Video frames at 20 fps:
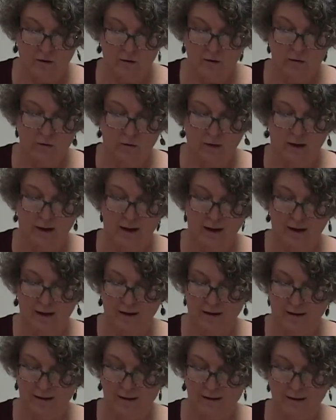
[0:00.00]
Ooh, hey,
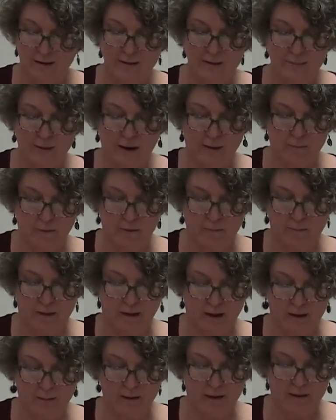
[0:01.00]
it does make purple.
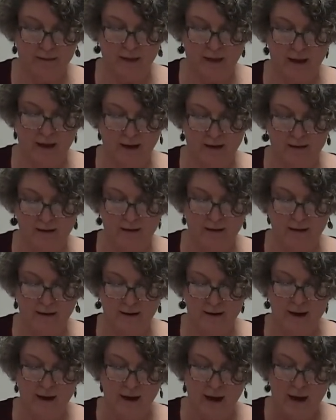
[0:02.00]
How about
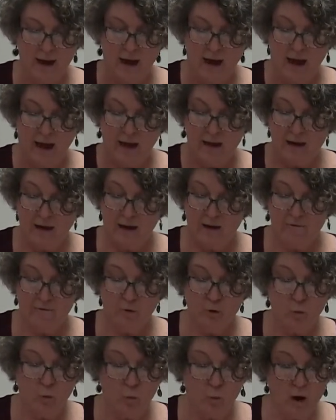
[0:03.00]
that? And
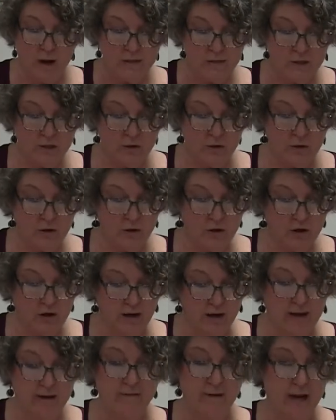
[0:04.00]
if you want to, you
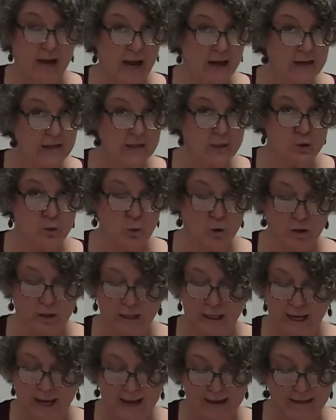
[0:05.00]
can leave it kind of
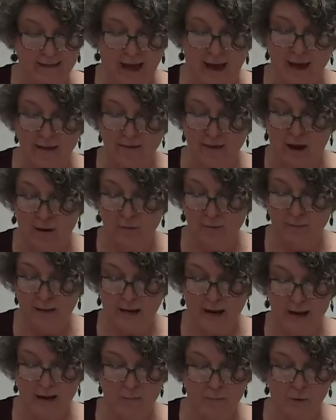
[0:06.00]
swirly like that. That would be
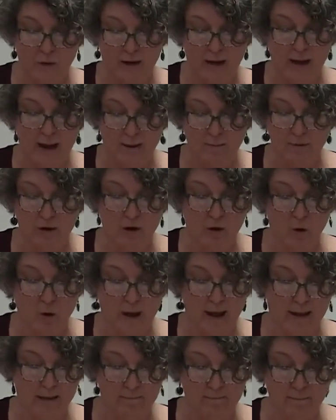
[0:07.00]
kind of pretty. I'm going to go
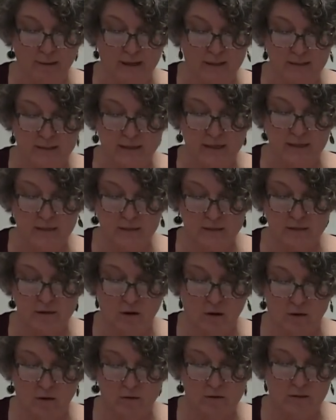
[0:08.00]
ahead and mix this
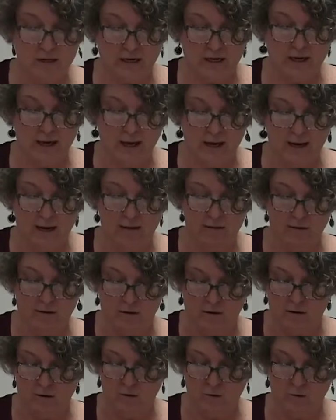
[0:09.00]
all
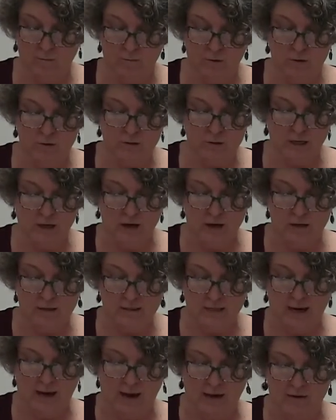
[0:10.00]
together, or mostly all
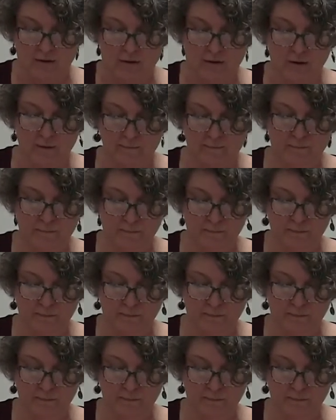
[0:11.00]
together.